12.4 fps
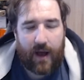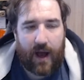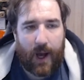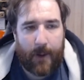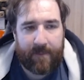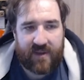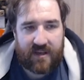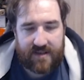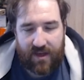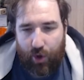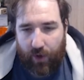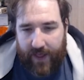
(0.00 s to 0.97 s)
because
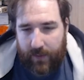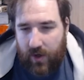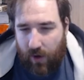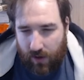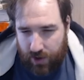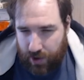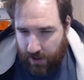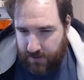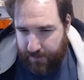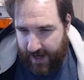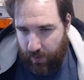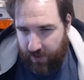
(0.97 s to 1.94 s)
I thought that would
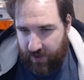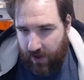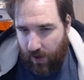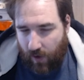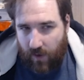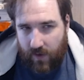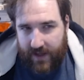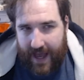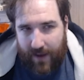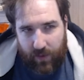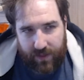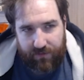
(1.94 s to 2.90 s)
contrast better with the gold
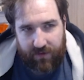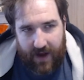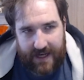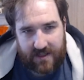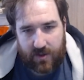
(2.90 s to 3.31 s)
and with the fire.